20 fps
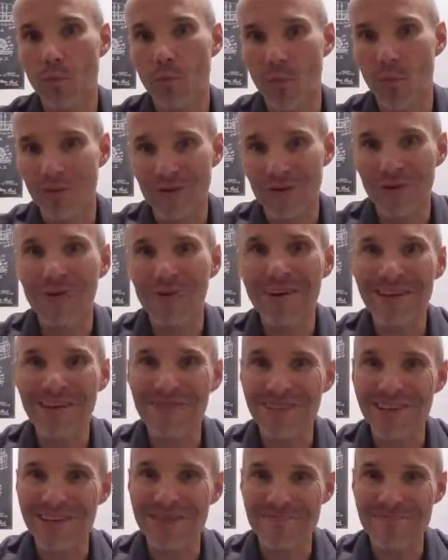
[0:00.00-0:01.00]
well, there are
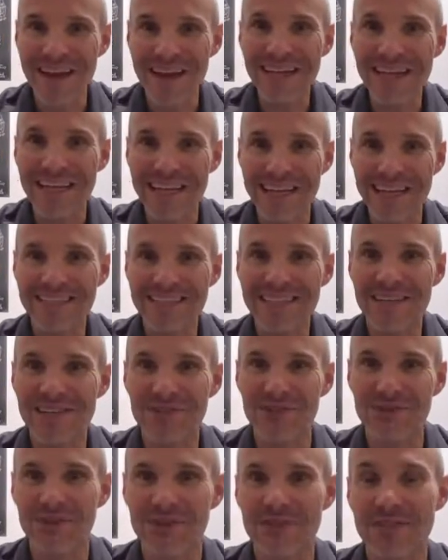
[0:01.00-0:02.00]
infinitely many
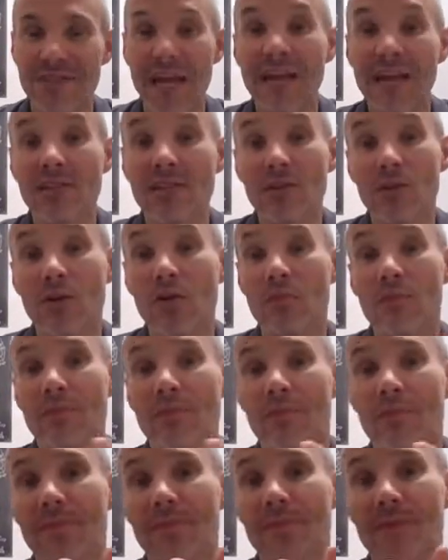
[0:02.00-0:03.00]
integers, and so
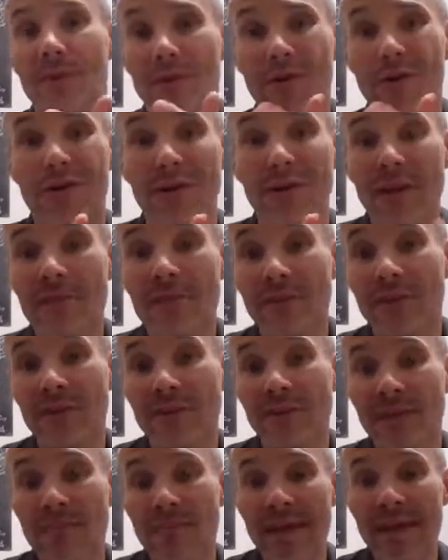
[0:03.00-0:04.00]
there are
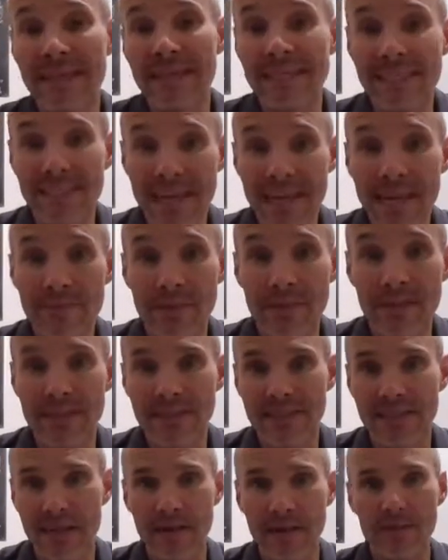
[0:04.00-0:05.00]
infinitely many
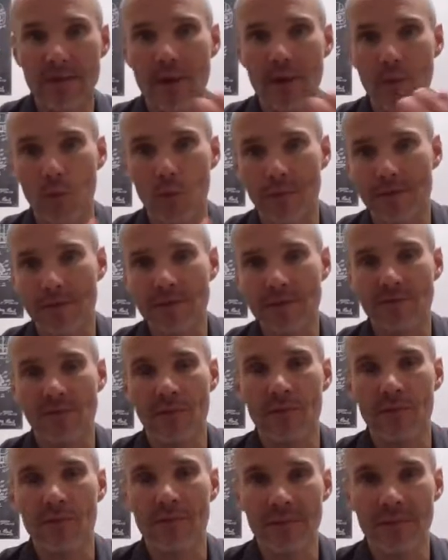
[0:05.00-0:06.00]
statements that it works
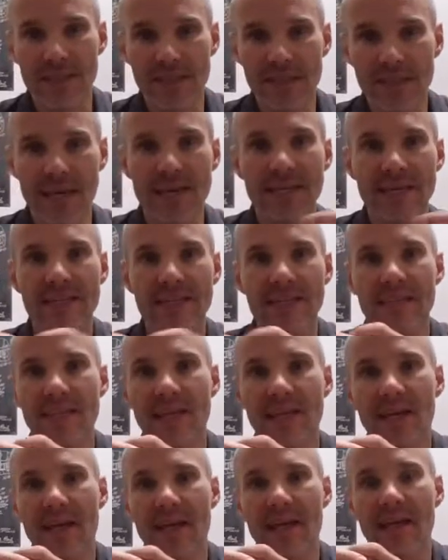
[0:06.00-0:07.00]
for this case,
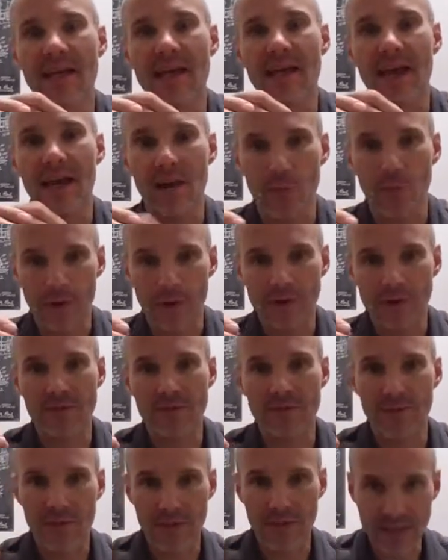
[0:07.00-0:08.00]
and it works
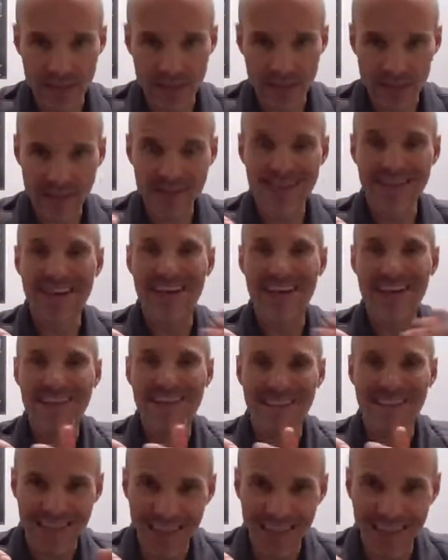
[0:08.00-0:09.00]
for this next
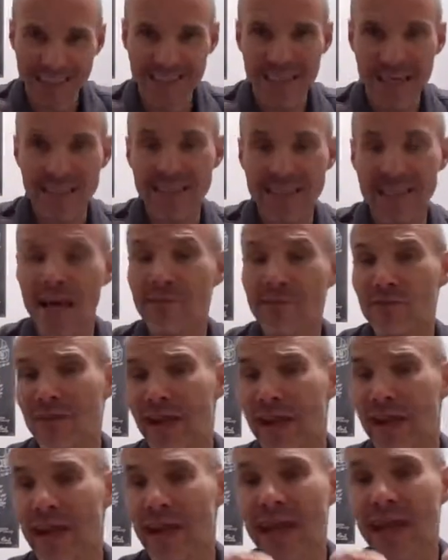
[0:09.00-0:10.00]
case, and the next case after
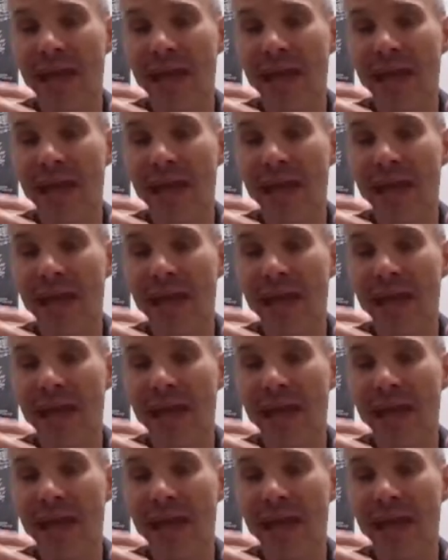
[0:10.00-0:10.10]
that.